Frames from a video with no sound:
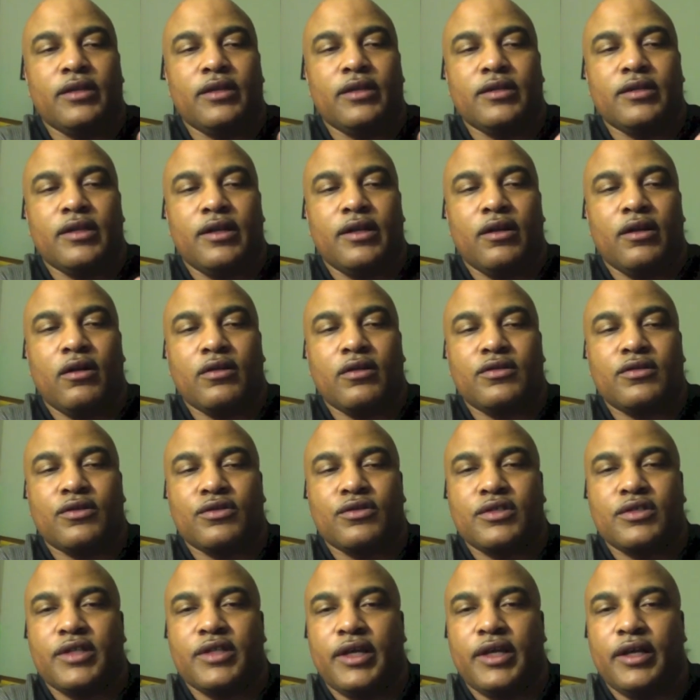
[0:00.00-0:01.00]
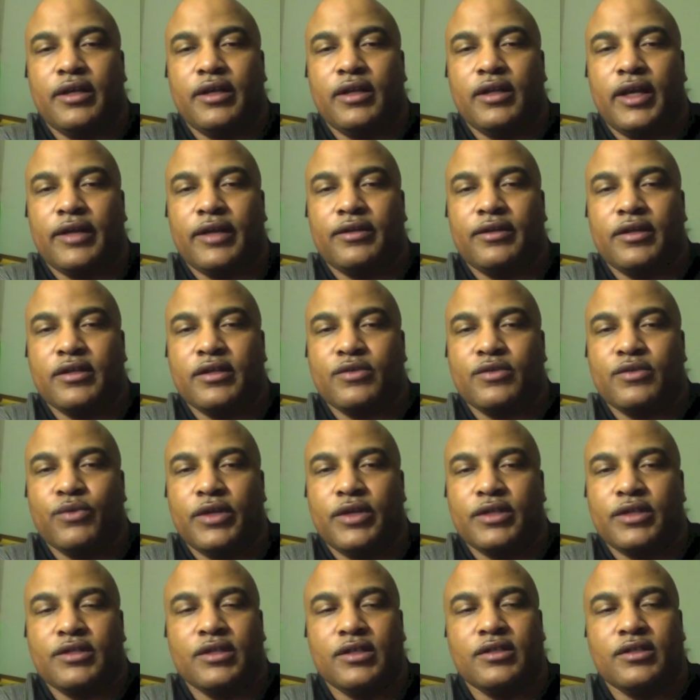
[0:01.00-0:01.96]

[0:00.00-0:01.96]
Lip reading: it'll also stay like this when it's